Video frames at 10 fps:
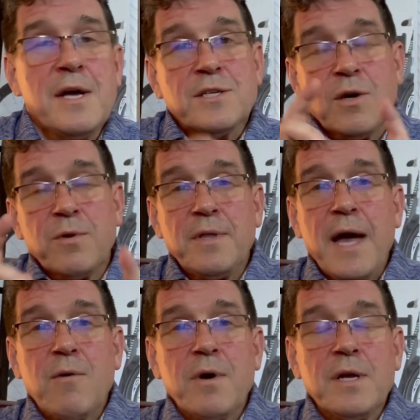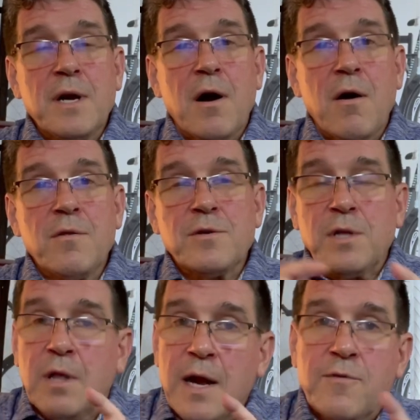So in that regard, there's a
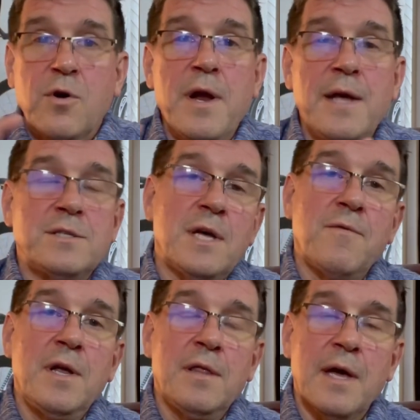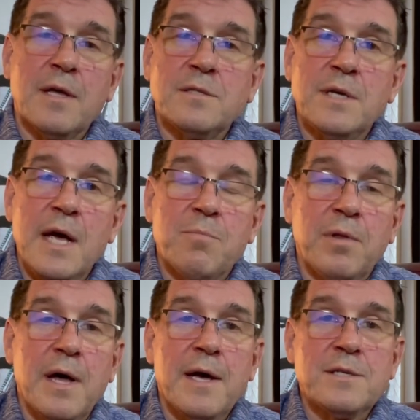lot of creativity that can take
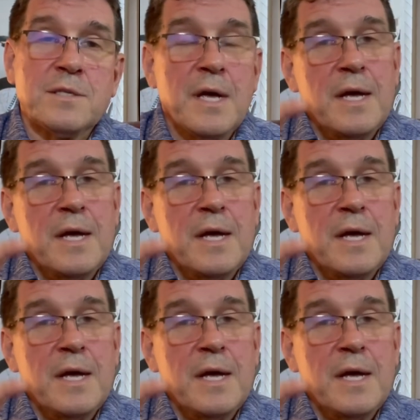place.